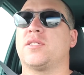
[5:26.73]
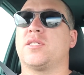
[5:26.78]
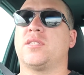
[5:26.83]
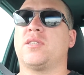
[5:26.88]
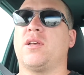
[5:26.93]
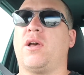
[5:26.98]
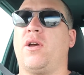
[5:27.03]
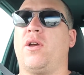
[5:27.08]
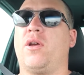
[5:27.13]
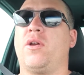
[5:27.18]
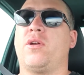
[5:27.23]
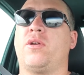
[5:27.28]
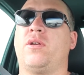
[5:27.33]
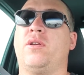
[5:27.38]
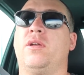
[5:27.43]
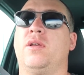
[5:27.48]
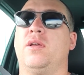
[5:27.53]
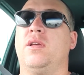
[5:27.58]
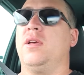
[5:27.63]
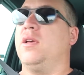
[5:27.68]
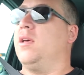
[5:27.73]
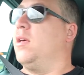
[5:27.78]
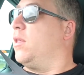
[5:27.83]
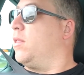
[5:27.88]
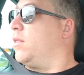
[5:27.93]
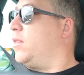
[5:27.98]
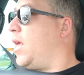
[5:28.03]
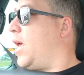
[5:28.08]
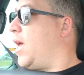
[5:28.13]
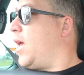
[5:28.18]
so
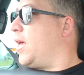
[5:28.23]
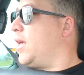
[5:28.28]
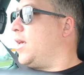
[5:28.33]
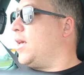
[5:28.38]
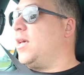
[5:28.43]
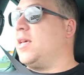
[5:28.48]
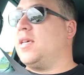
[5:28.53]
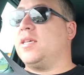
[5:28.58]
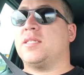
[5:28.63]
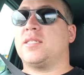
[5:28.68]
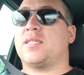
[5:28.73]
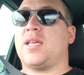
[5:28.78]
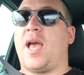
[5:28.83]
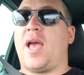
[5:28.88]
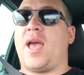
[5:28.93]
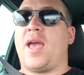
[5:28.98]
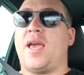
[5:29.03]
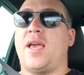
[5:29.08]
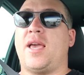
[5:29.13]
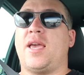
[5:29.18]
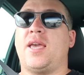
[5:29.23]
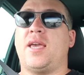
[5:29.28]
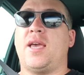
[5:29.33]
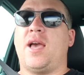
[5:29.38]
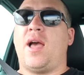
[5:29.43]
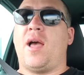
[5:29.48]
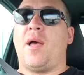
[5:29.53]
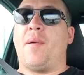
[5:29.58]
there is a